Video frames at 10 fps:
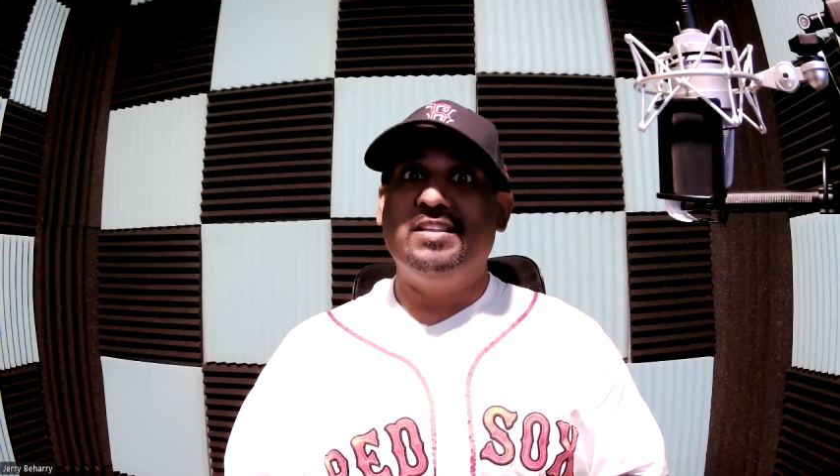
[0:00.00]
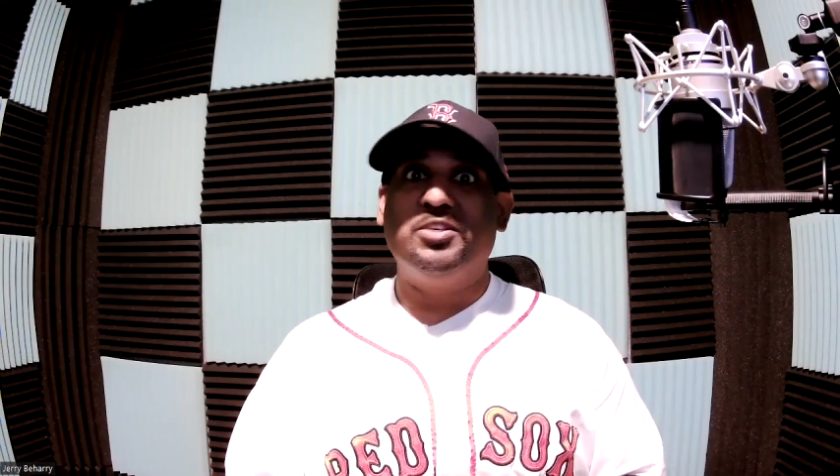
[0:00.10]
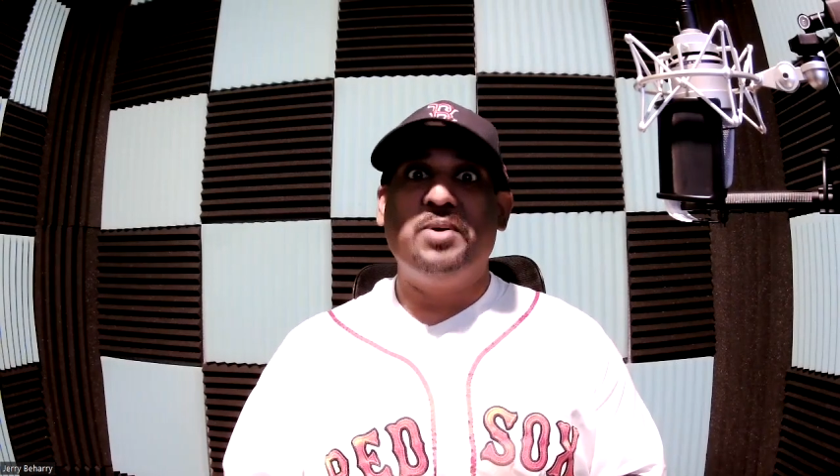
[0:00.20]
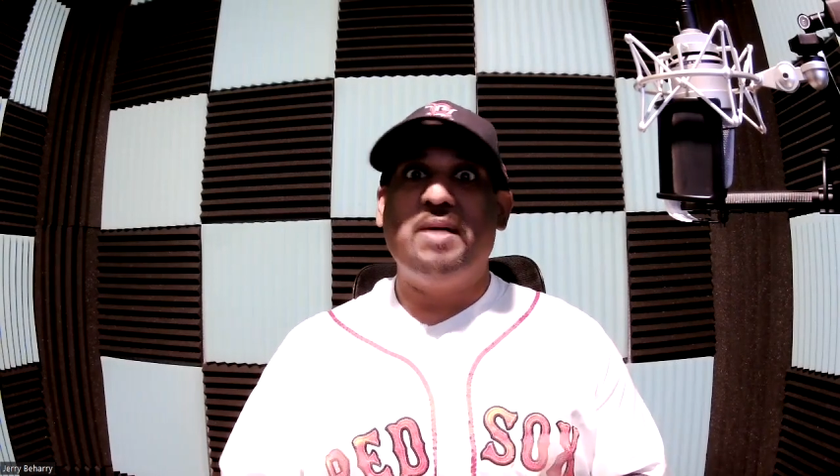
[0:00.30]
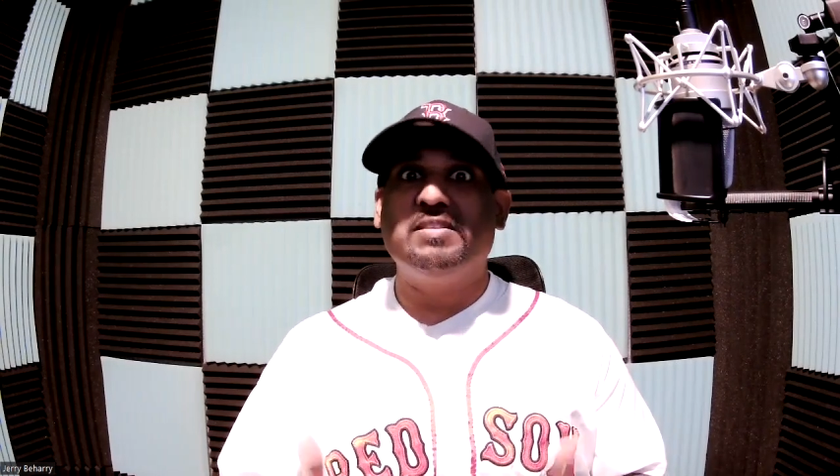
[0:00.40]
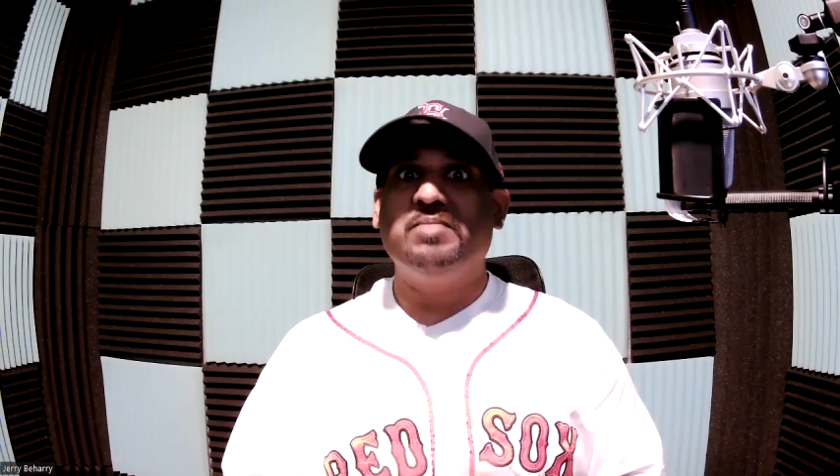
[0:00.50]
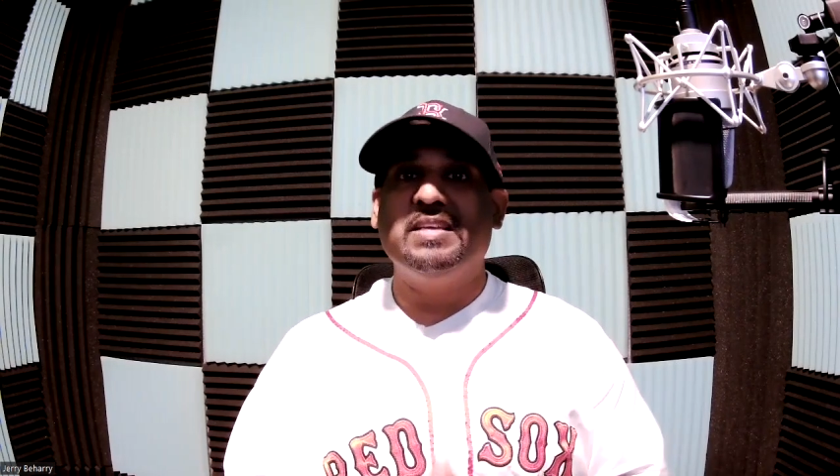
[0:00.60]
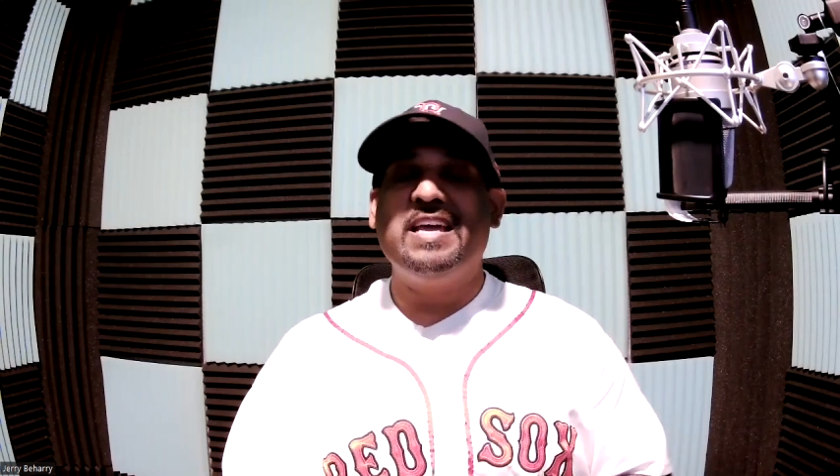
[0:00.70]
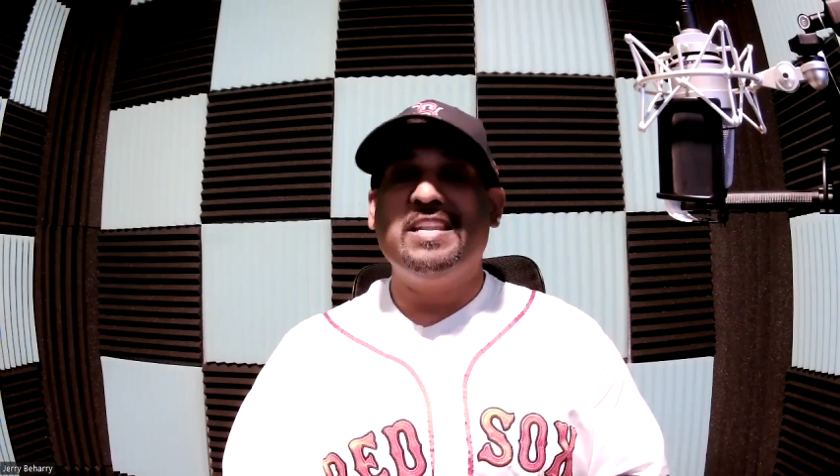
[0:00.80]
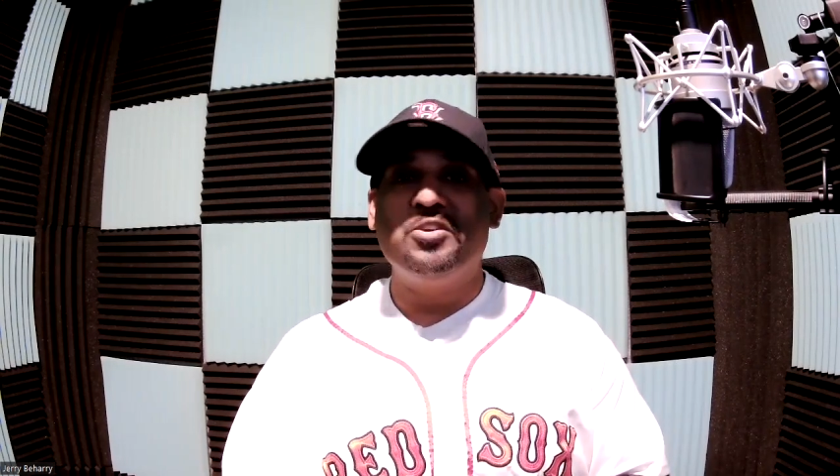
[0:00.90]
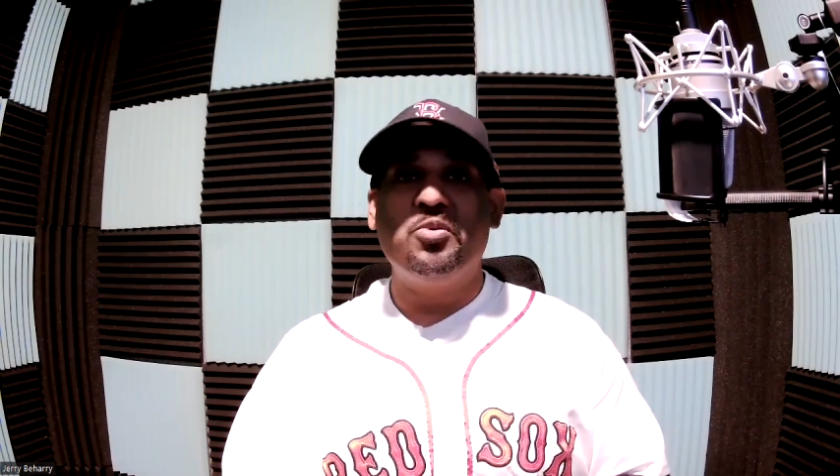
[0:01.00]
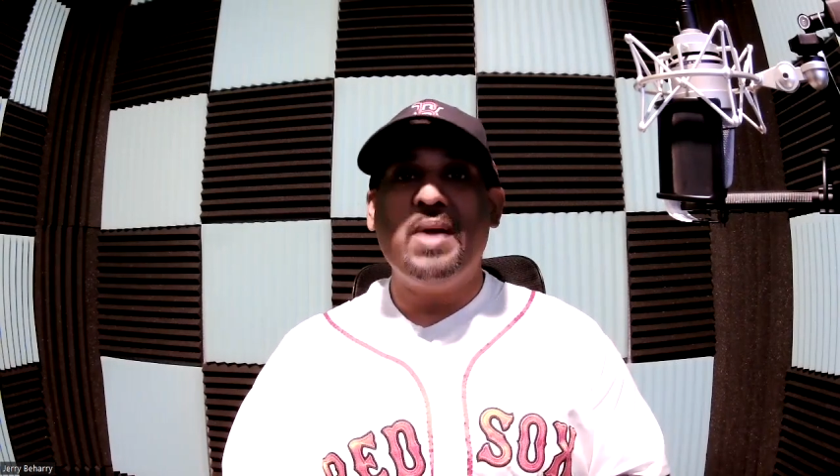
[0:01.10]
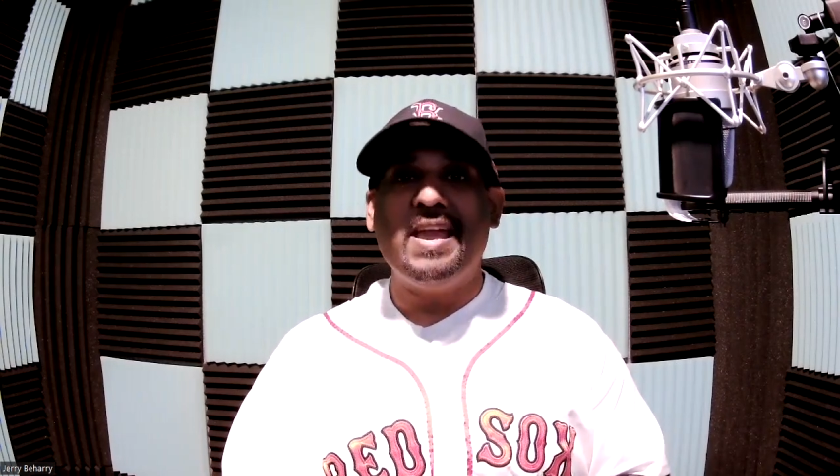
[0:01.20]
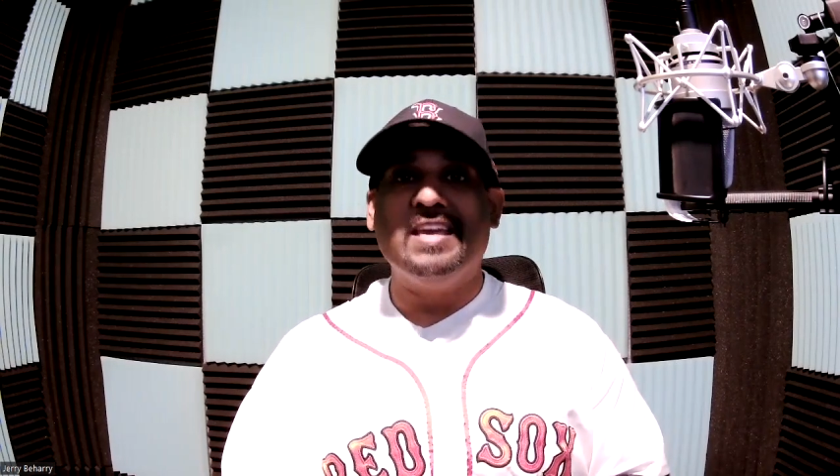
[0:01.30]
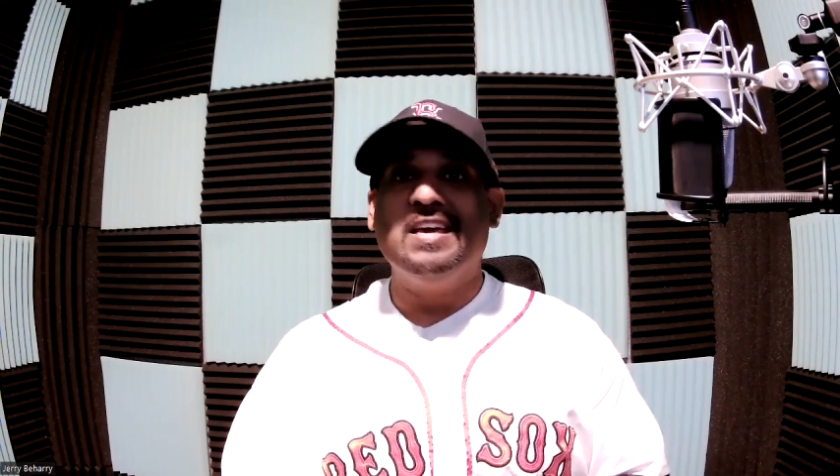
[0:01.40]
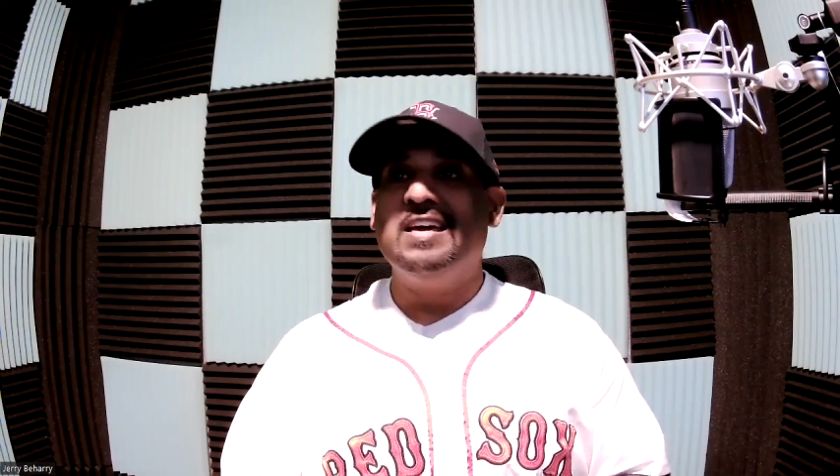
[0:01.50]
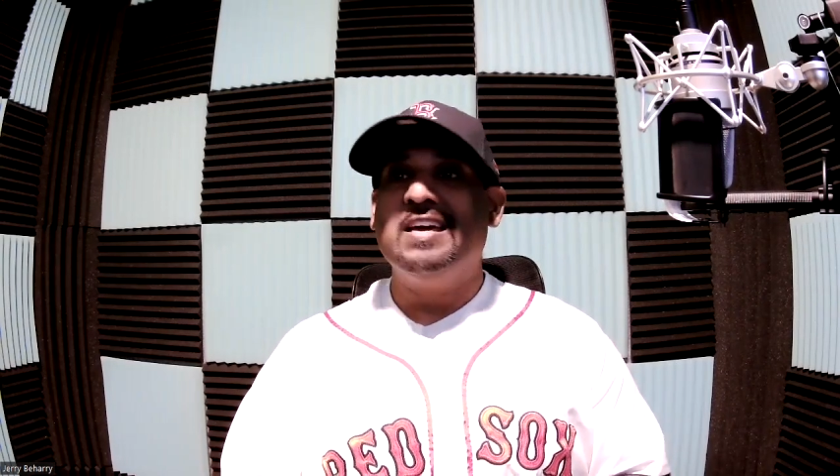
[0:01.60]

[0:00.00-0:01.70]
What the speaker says: that you have something headed your way?